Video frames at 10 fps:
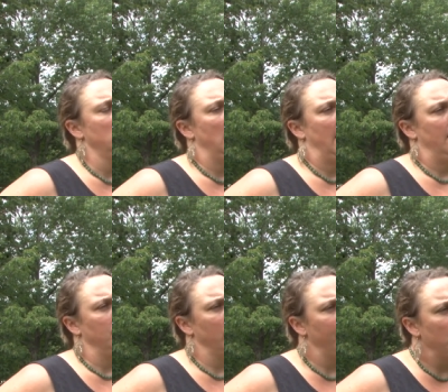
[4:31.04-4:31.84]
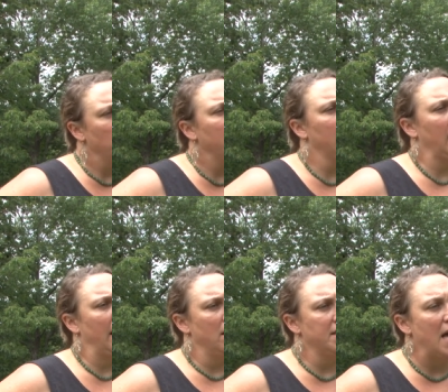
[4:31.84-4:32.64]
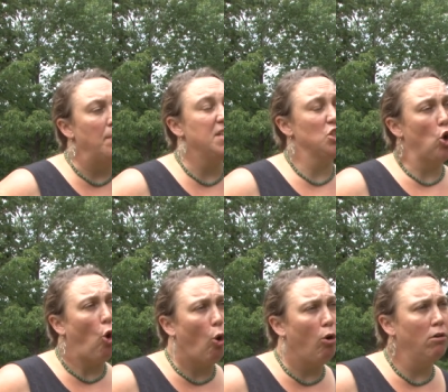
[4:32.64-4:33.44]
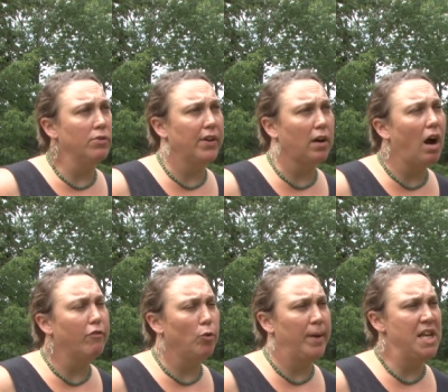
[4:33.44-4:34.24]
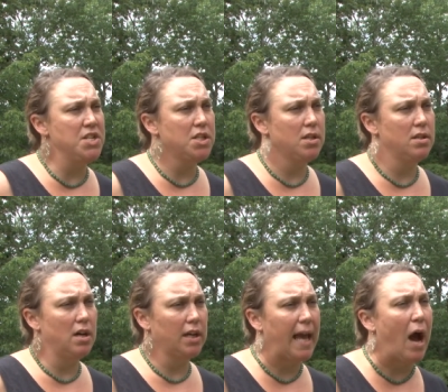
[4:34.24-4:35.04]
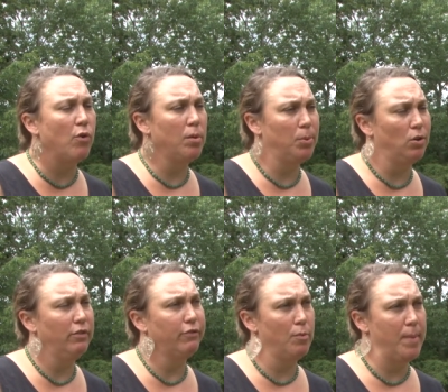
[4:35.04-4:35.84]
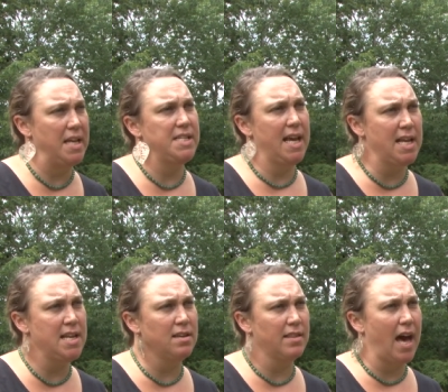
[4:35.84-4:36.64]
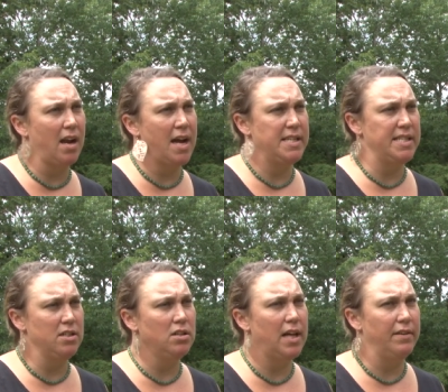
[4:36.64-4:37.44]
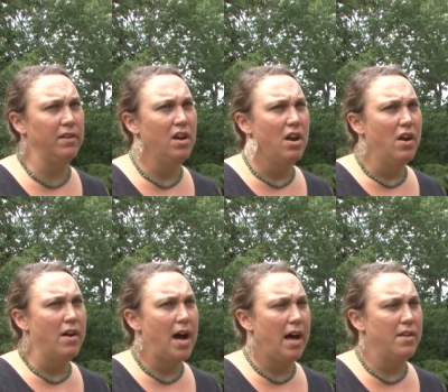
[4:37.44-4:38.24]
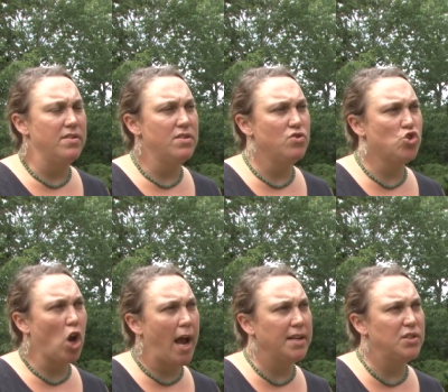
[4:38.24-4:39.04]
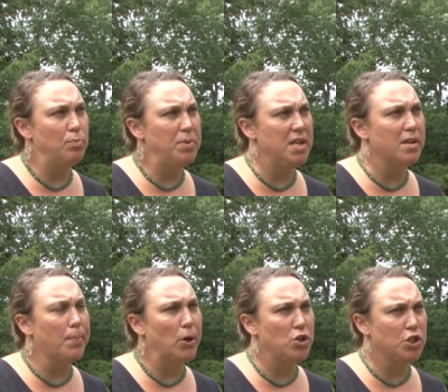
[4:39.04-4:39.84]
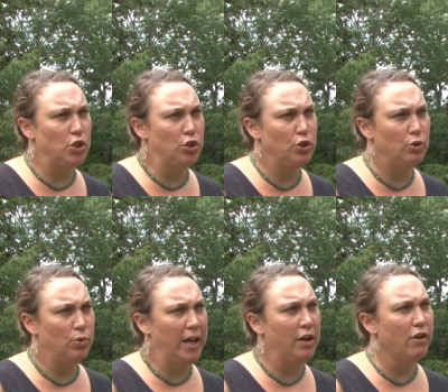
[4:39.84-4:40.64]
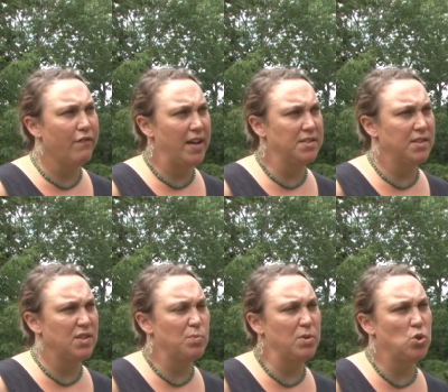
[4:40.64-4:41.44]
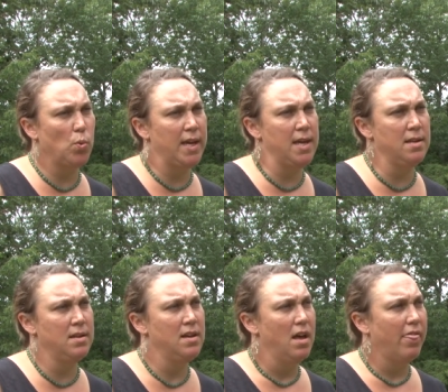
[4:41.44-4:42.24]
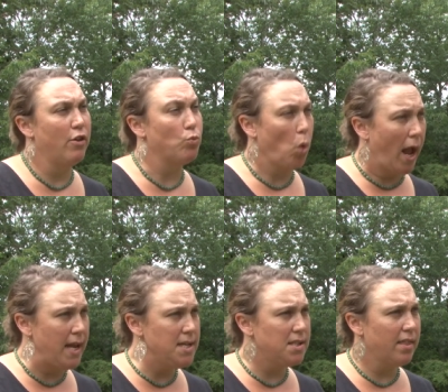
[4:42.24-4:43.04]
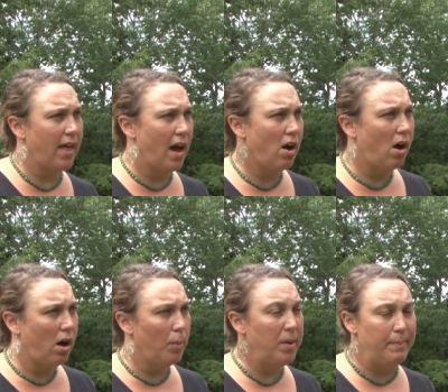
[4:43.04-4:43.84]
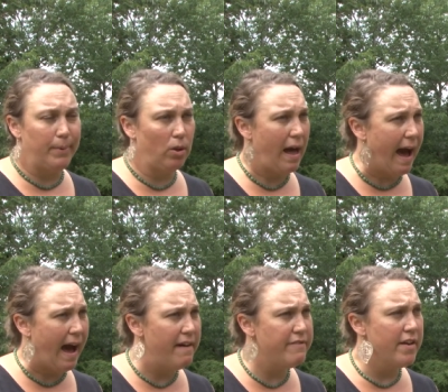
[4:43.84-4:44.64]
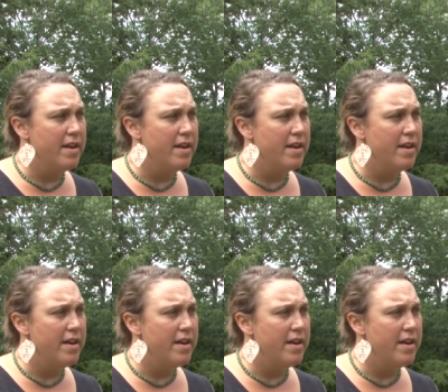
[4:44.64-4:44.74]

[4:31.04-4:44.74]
uh, reviewing and attempting to hold the government accountable for maintaining that ideal and uh, trying to be the person who interfaces between the right that all people have